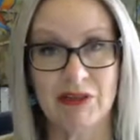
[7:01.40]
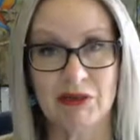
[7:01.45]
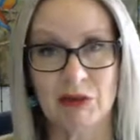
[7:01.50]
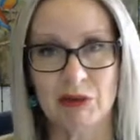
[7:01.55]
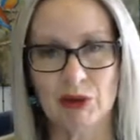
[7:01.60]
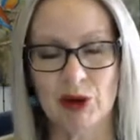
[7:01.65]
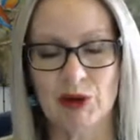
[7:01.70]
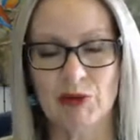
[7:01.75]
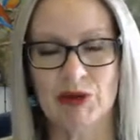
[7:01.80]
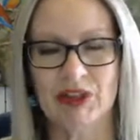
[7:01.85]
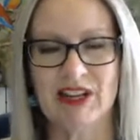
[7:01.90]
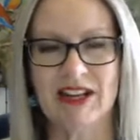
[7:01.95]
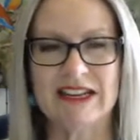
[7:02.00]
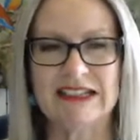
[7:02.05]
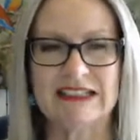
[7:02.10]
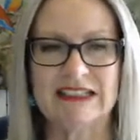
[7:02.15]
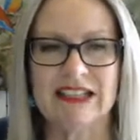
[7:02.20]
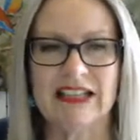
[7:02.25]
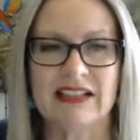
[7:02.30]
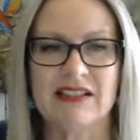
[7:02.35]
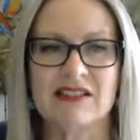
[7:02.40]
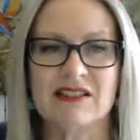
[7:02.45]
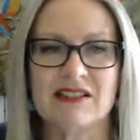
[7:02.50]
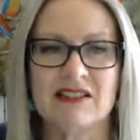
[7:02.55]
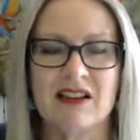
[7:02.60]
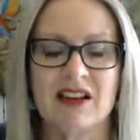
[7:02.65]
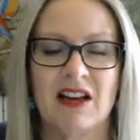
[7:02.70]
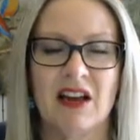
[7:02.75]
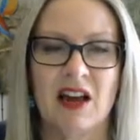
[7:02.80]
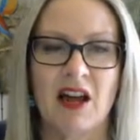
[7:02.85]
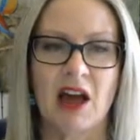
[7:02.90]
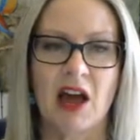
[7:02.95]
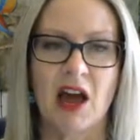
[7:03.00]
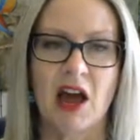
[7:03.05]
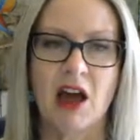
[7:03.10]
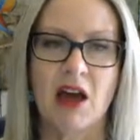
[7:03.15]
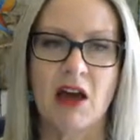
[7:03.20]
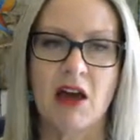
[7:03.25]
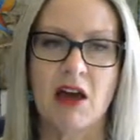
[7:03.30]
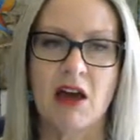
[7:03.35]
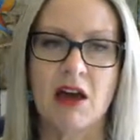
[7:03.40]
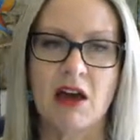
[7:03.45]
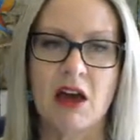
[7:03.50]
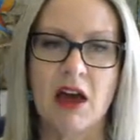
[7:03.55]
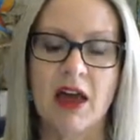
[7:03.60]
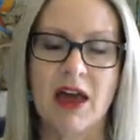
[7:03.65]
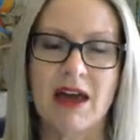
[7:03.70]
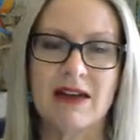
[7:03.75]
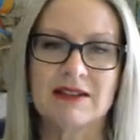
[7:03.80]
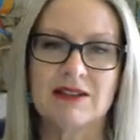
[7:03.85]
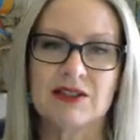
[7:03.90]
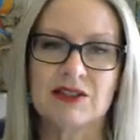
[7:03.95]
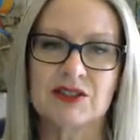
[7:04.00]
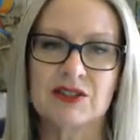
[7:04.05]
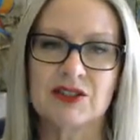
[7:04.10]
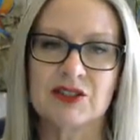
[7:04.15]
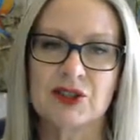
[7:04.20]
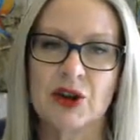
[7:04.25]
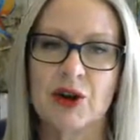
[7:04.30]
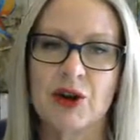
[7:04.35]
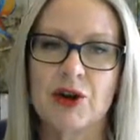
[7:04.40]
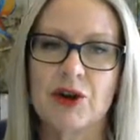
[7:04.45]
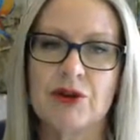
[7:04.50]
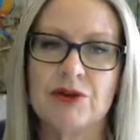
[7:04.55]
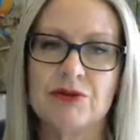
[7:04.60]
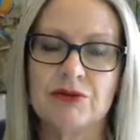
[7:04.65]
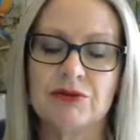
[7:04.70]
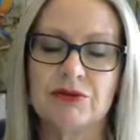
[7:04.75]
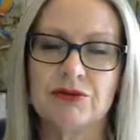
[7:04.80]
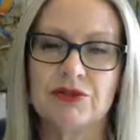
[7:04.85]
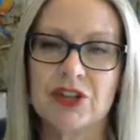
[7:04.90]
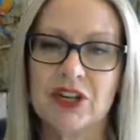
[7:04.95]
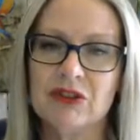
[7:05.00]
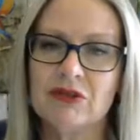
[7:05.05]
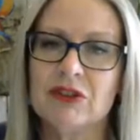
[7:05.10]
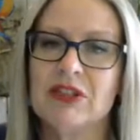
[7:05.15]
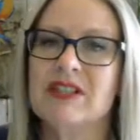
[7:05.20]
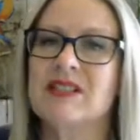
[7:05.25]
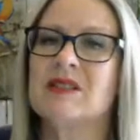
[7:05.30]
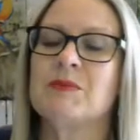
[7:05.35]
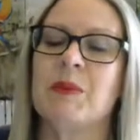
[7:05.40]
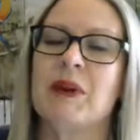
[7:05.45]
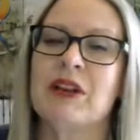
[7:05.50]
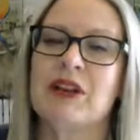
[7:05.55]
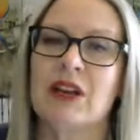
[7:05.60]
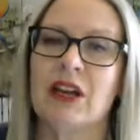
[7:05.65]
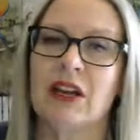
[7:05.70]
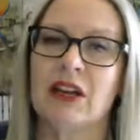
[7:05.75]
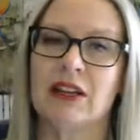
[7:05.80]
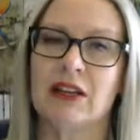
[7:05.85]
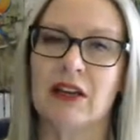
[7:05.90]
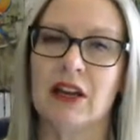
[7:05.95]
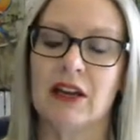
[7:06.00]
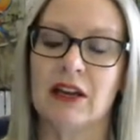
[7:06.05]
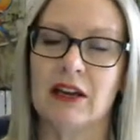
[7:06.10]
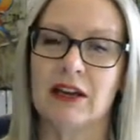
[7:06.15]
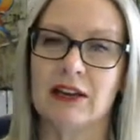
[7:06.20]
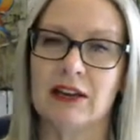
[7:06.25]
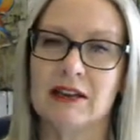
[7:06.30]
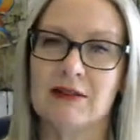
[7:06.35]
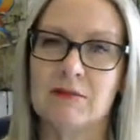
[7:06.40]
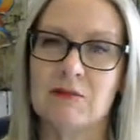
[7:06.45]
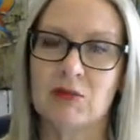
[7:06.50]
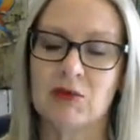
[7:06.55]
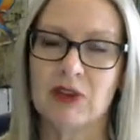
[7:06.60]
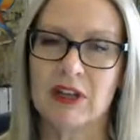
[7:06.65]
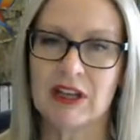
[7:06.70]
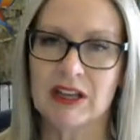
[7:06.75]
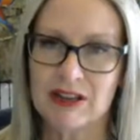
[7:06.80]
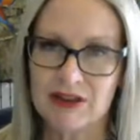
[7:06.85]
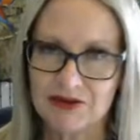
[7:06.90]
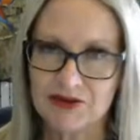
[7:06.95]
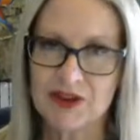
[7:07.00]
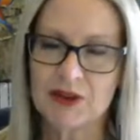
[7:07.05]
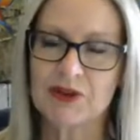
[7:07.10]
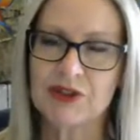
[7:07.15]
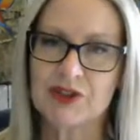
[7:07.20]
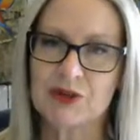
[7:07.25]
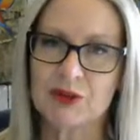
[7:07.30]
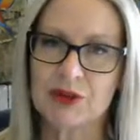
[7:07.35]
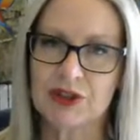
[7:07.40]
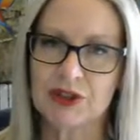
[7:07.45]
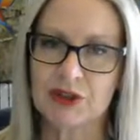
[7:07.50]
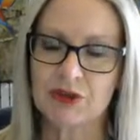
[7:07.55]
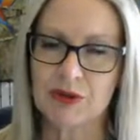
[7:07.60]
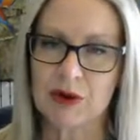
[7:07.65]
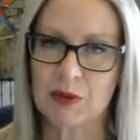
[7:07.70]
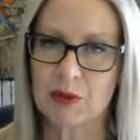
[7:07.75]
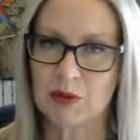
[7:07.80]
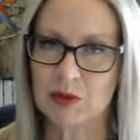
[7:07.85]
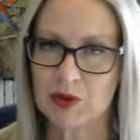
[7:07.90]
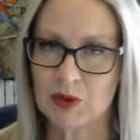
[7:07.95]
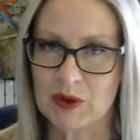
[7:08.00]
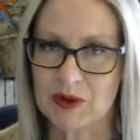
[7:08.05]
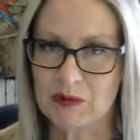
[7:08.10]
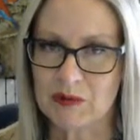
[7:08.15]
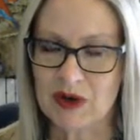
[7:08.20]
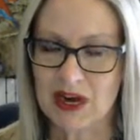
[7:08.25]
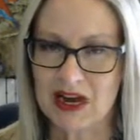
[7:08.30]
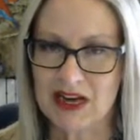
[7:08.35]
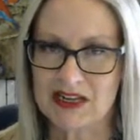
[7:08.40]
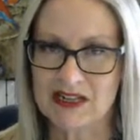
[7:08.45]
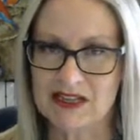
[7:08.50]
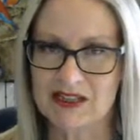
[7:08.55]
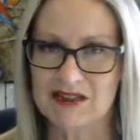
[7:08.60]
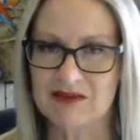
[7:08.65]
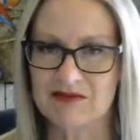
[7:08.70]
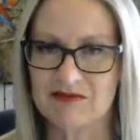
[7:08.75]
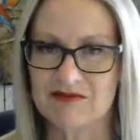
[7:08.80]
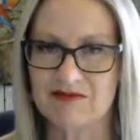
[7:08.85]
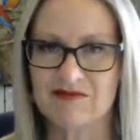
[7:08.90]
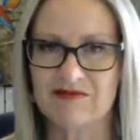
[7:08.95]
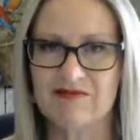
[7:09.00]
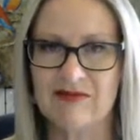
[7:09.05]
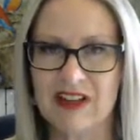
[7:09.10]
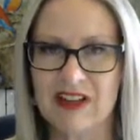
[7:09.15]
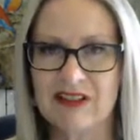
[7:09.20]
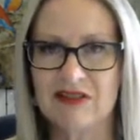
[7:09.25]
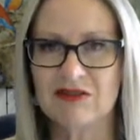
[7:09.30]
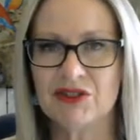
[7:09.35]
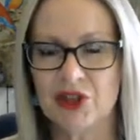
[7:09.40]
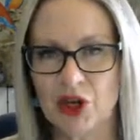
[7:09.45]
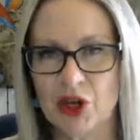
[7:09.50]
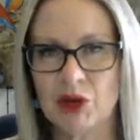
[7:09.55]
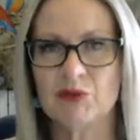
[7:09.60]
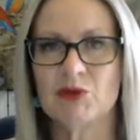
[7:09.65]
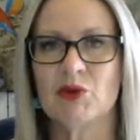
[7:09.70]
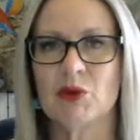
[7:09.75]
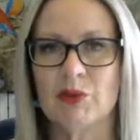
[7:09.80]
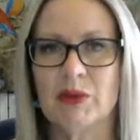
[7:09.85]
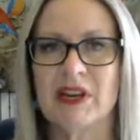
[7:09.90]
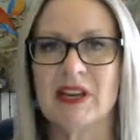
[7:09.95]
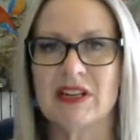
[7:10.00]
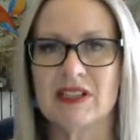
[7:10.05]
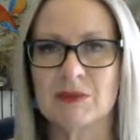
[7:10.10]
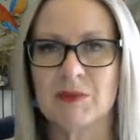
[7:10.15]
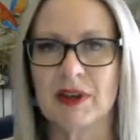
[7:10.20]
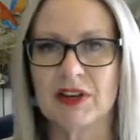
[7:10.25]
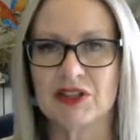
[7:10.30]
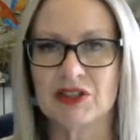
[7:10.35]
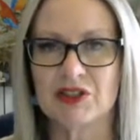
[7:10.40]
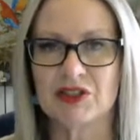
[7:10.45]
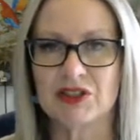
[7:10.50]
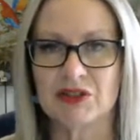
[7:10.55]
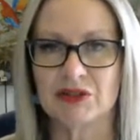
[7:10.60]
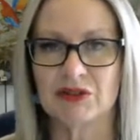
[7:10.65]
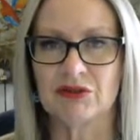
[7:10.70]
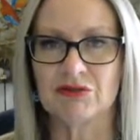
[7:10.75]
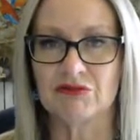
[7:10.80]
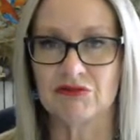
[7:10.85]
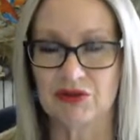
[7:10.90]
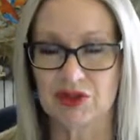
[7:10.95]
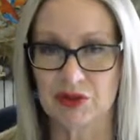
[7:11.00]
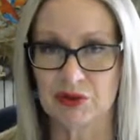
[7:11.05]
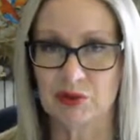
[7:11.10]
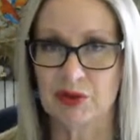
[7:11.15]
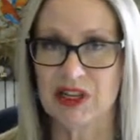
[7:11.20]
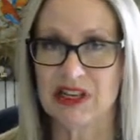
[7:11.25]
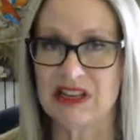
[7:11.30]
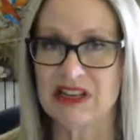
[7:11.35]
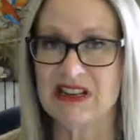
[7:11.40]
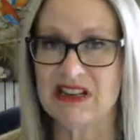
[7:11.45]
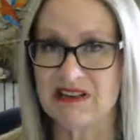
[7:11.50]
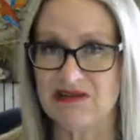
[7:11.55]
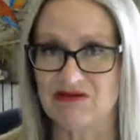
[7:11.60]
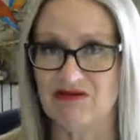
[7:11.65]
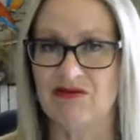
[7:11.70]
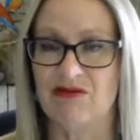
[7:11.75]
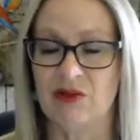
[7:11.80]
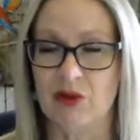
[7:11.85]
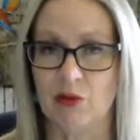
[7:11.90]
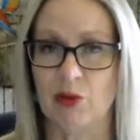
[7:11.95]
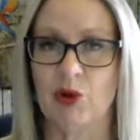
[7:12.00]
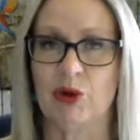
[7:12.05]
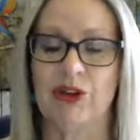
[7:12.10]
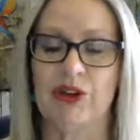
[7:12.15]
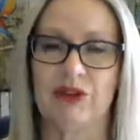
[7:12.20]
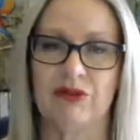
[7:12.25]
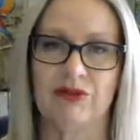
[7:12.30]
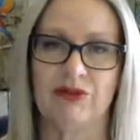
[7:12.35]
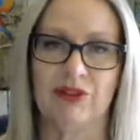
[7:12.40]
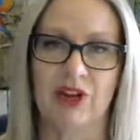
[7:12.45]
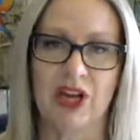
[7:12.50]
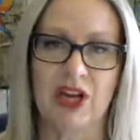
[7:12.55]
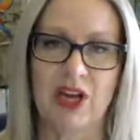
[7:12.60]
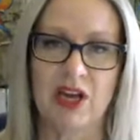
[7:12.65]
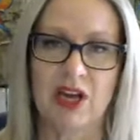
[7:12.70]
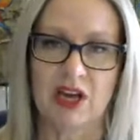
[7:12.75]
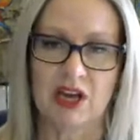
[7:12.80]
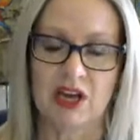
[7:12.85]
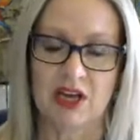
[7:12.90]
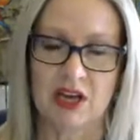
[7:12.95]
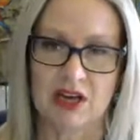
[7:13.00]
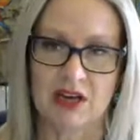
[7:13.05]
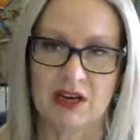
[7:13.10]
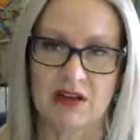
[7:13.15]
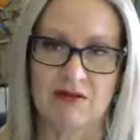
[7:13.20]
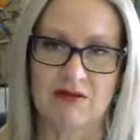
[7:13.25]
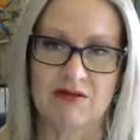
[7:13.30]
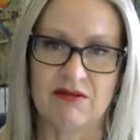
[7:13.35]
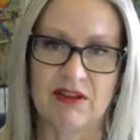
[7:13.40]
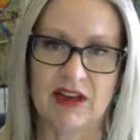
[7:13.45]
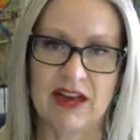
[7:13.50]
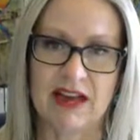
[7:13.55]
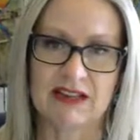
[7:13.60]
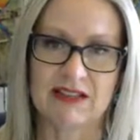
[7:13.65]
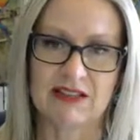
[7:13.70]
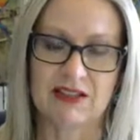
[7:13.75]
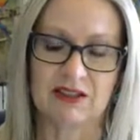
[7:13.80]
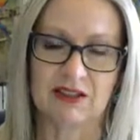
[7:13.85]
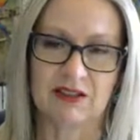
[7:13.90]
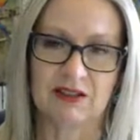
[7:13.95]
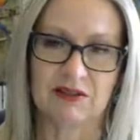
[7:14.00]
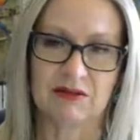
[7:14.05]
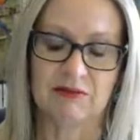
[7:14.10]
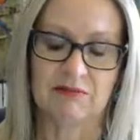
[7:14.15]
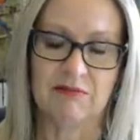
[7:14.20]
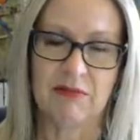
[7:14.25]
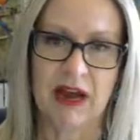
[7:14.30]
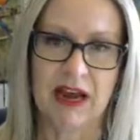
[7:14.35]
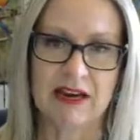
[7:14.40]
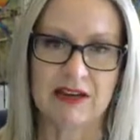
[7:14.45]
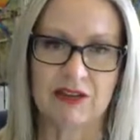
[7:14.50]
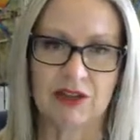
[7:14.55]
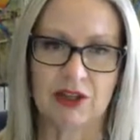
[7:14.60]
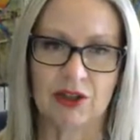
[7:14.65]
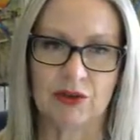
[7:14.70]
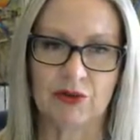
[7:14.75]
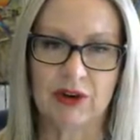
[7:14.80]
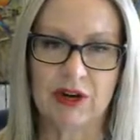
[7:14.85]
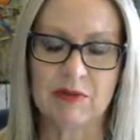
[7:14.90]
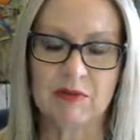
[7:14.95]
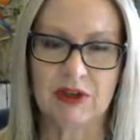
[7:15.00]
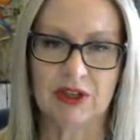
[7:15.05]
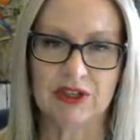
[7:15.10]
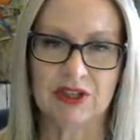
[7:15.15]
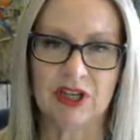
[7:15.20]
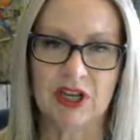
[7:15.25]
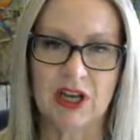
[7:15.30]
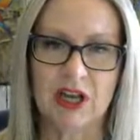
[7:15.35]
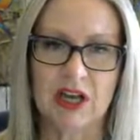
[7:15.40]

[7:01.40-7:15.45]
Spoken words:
at the moment, at least. And so, generally speaking, if there is a written agreement between the parties, then terms will be expected to be in the body of that main agreement.